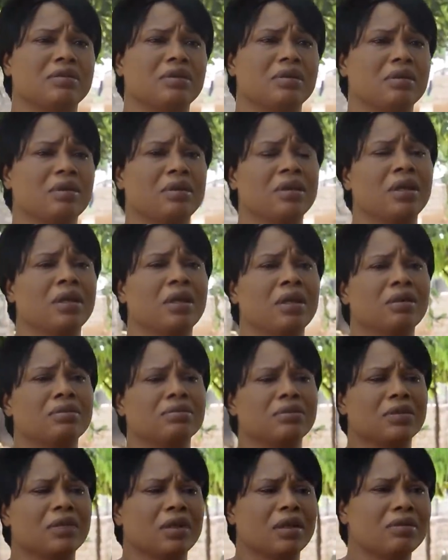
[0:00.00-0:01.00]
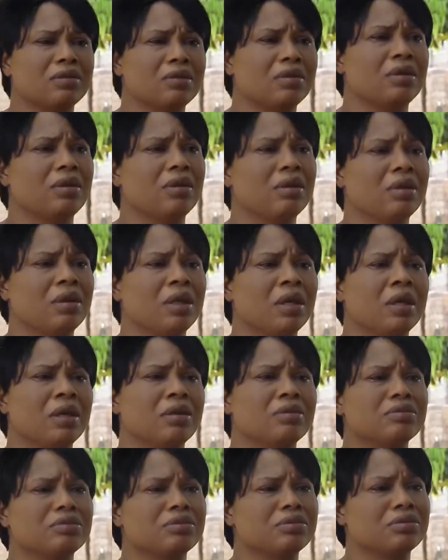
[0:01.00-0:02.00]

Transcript: Okay, nonsense every time.